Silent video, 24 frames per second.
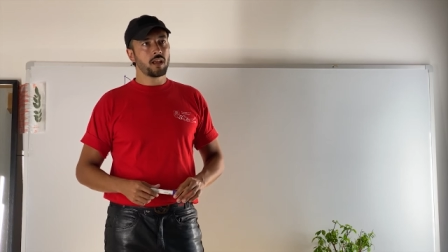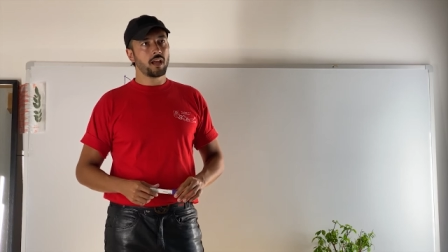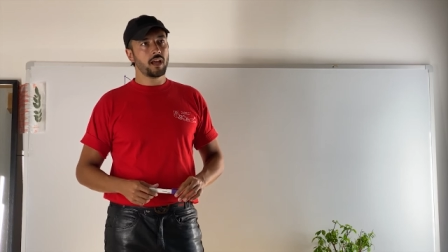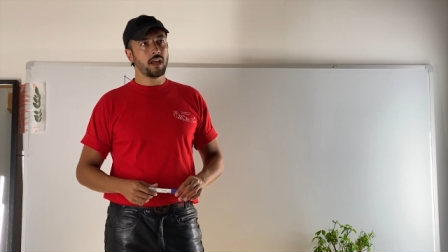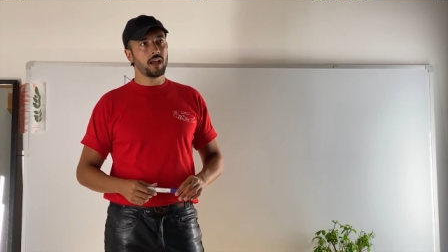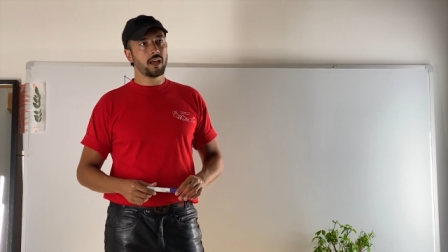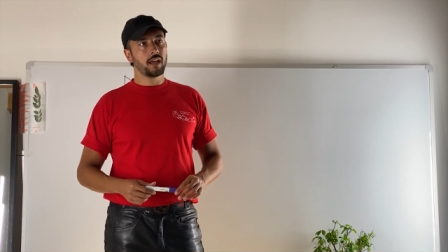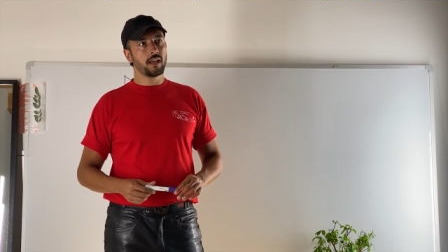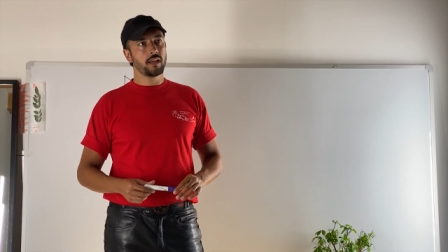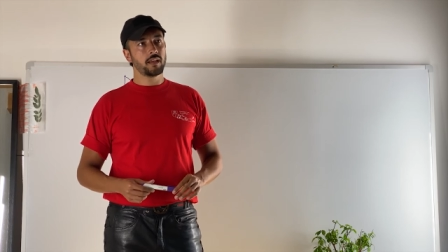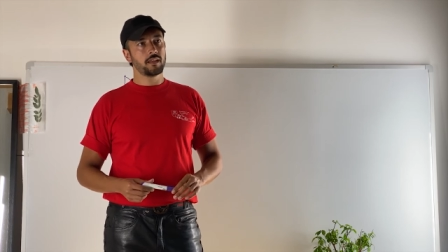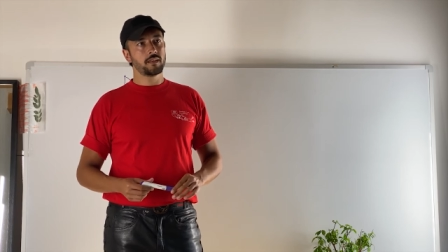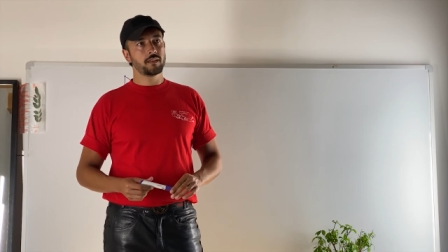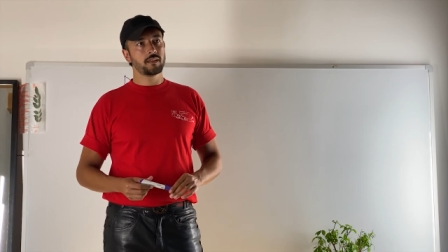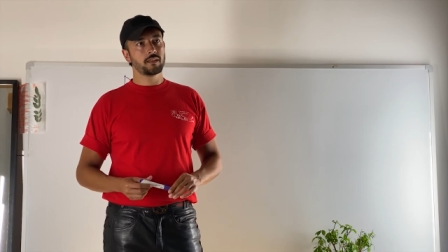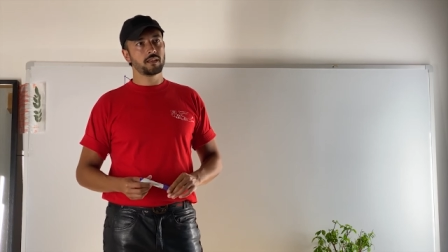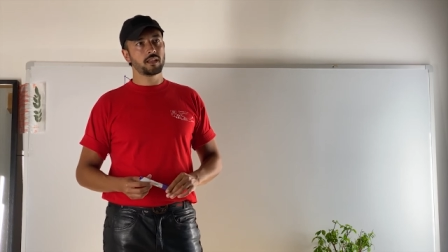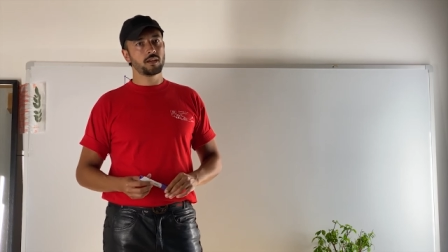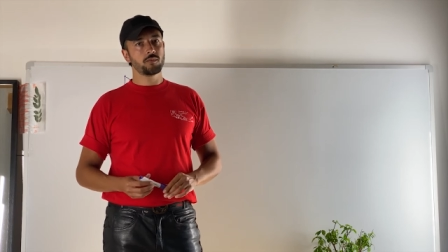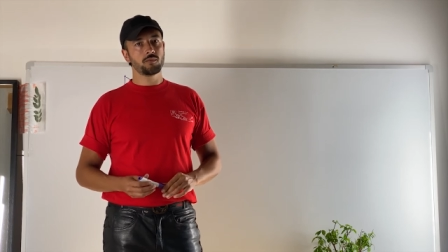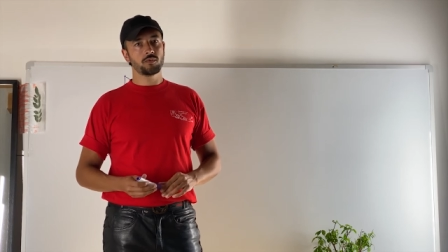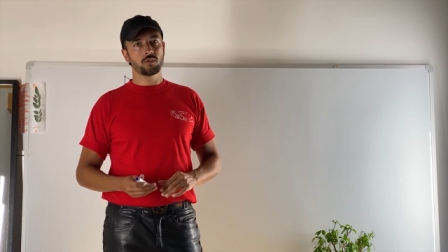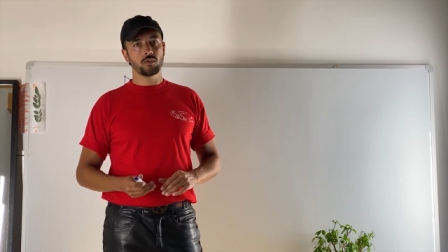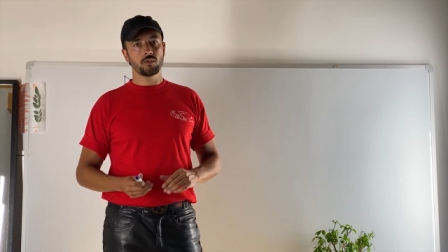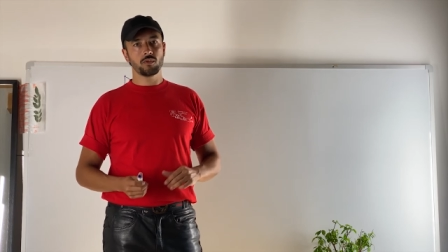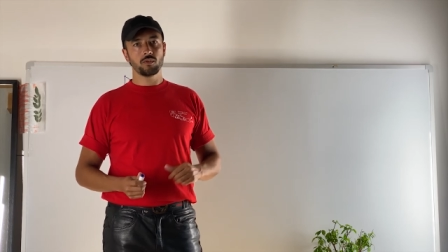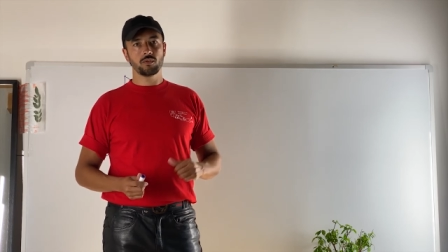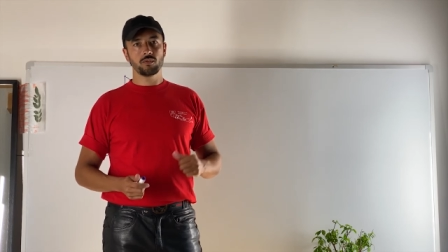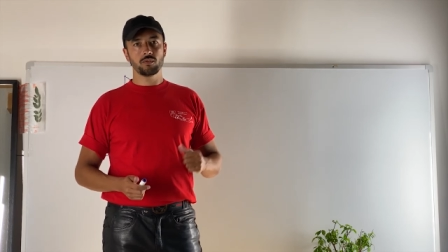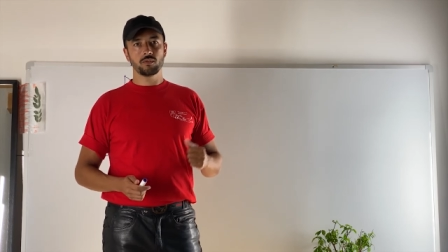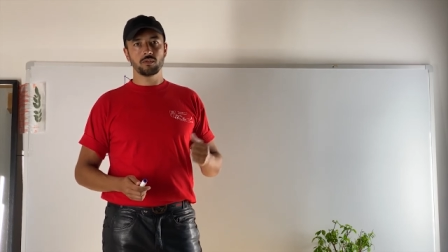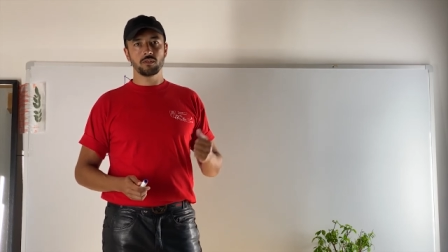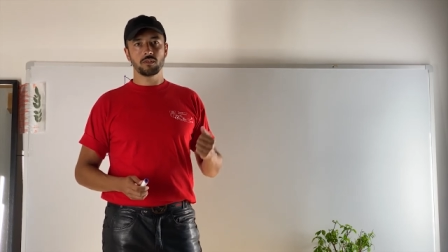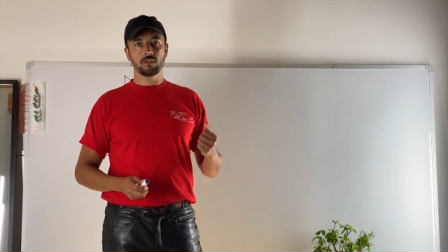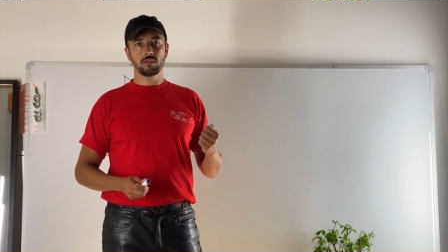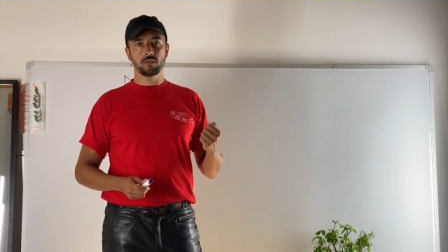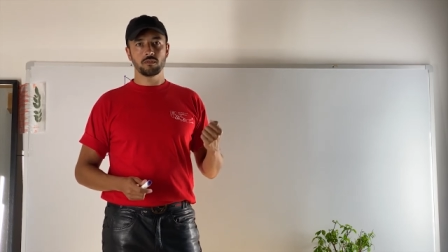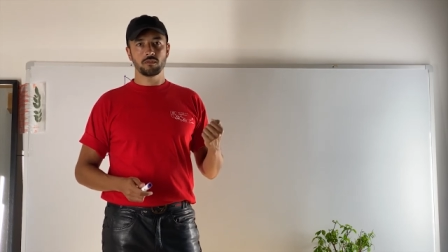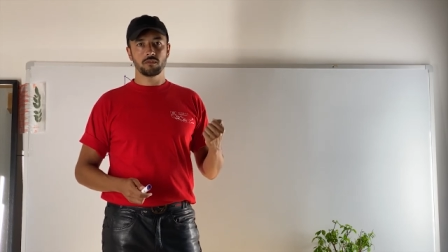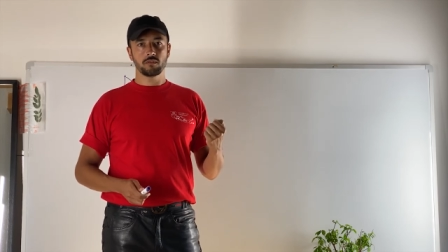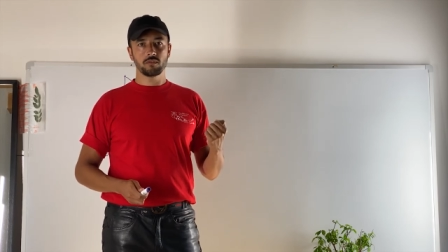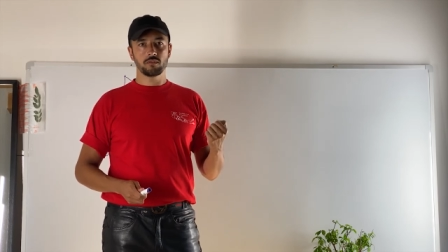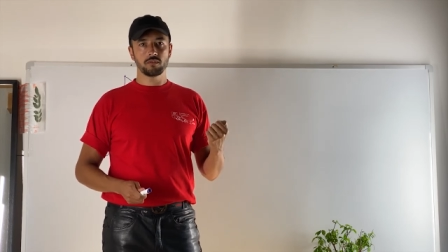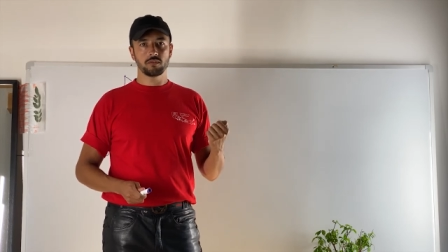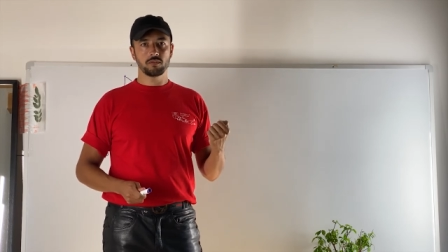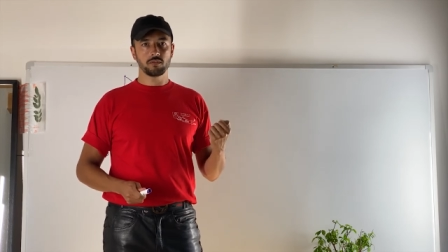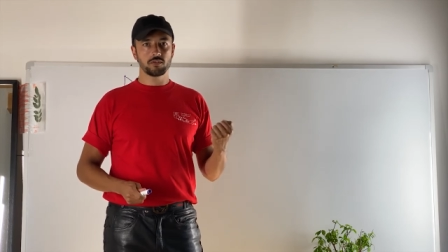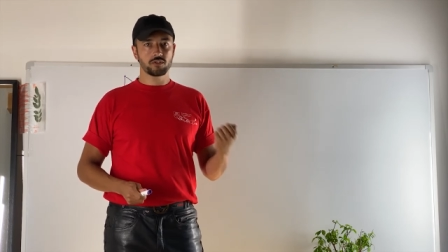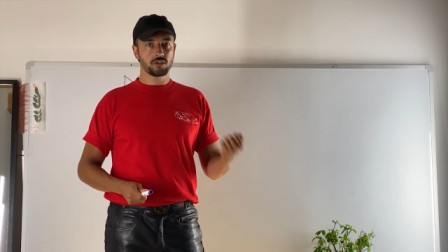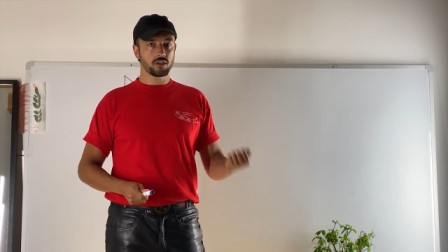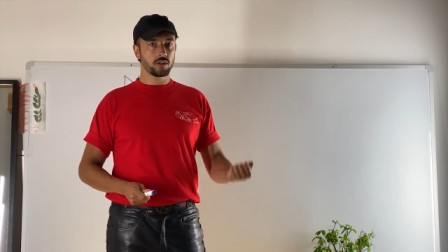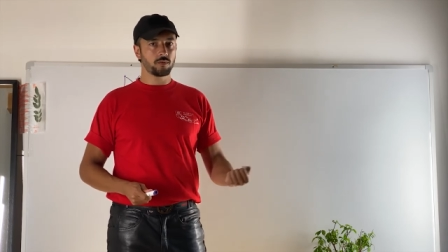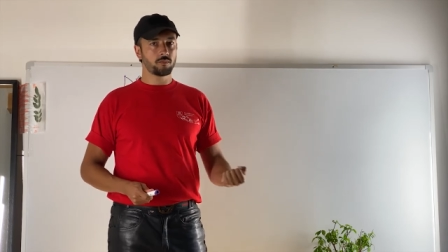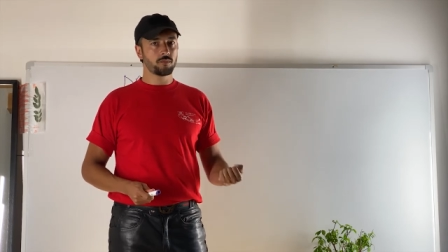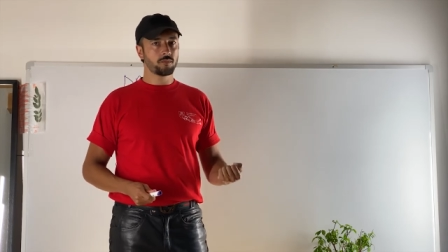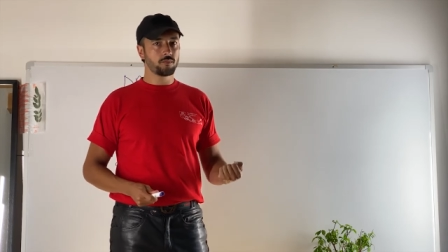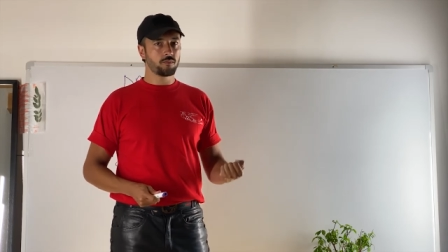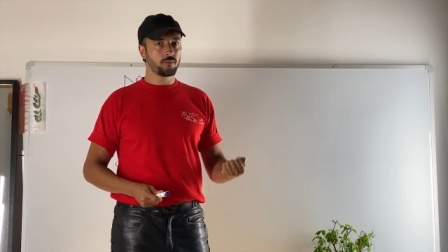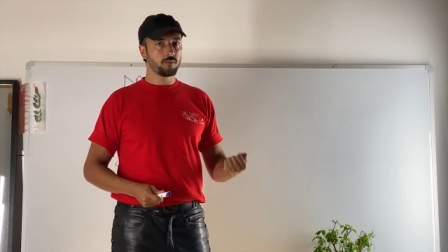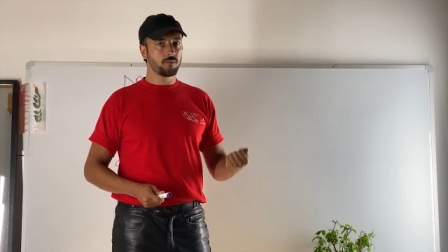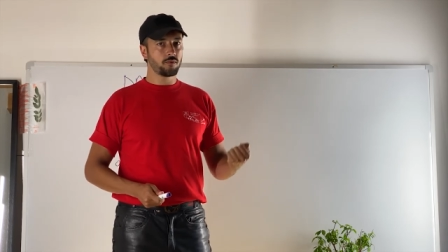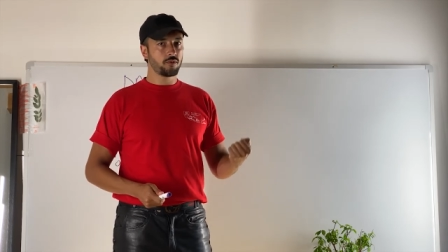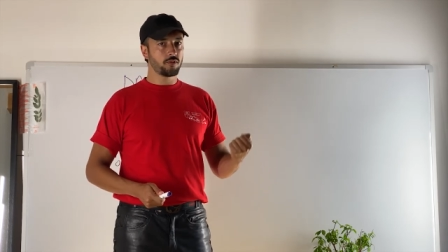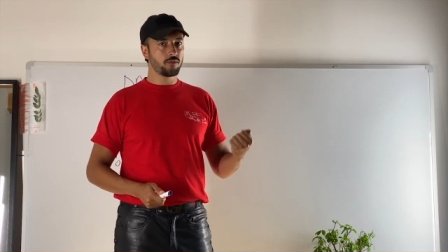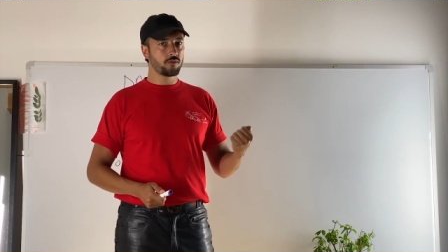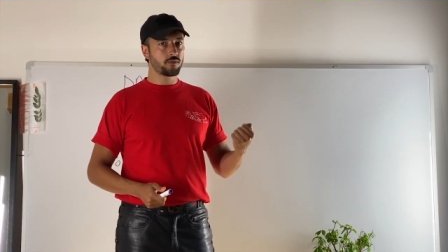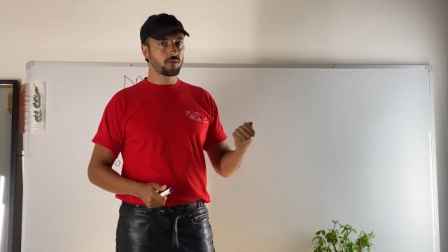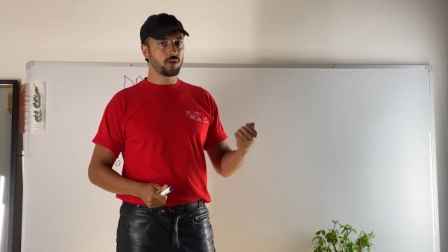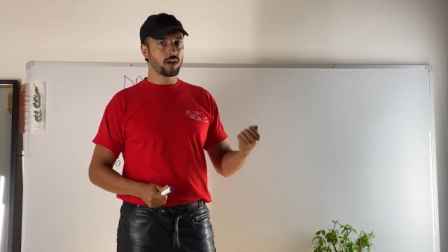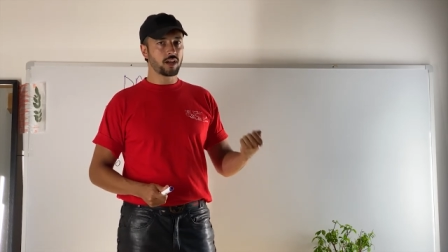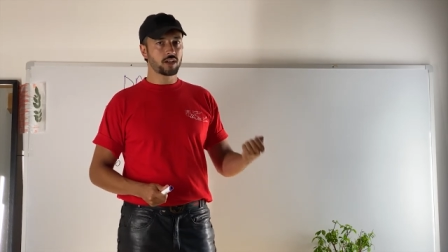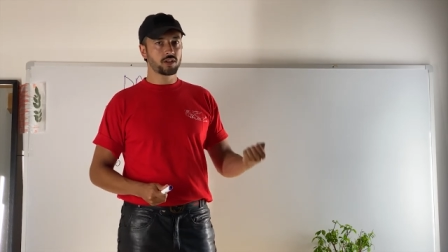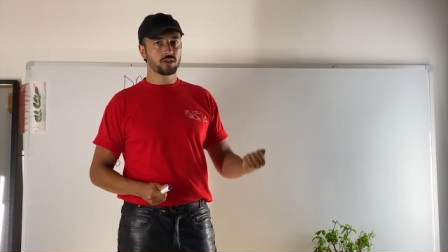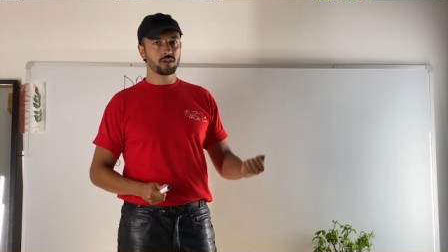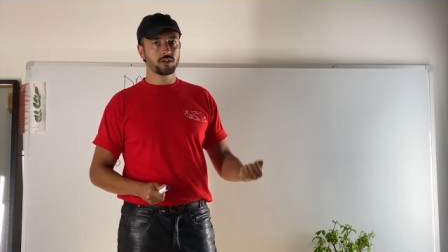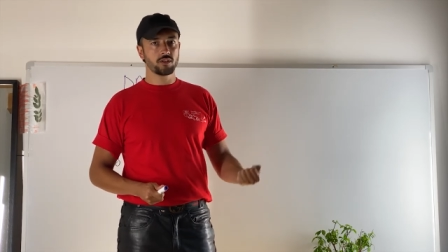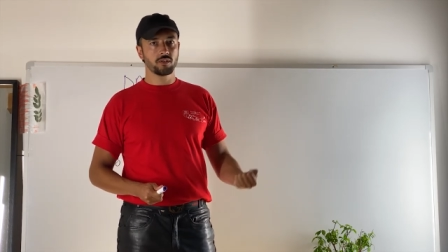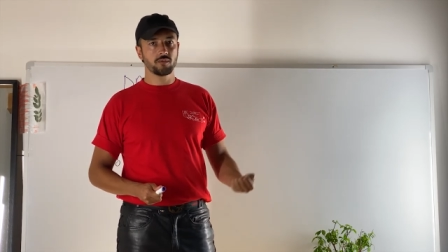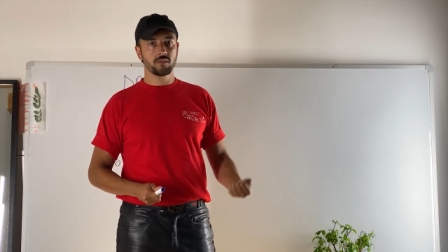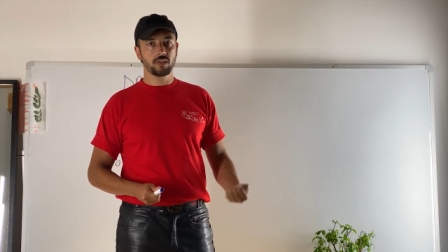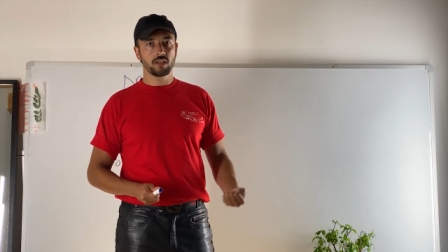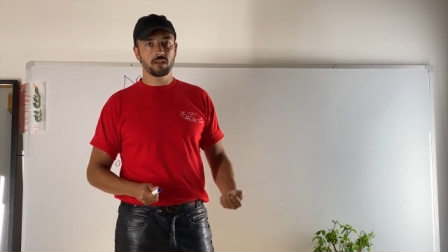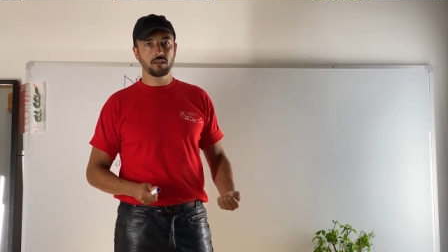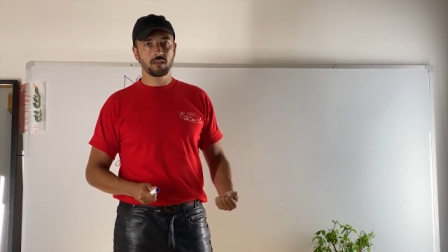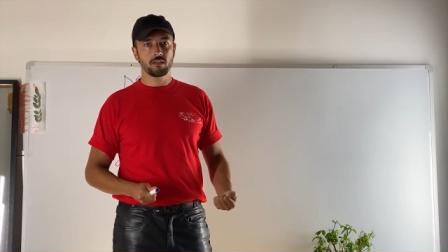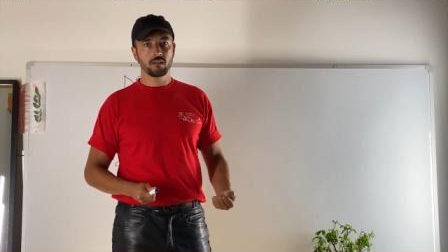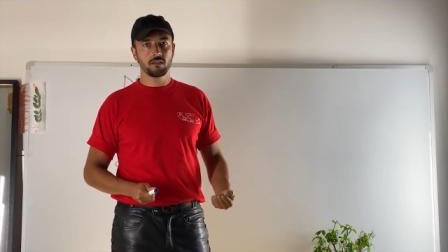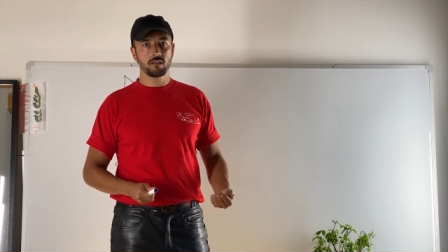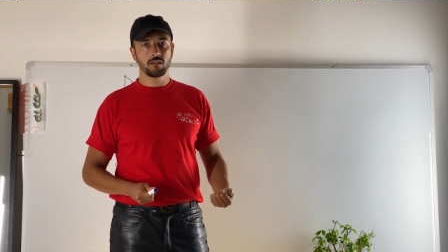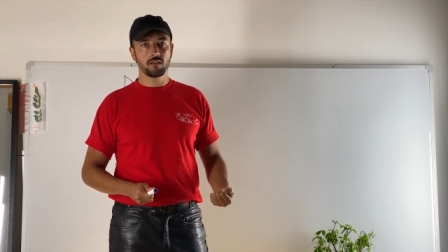And they would own some fraction of it.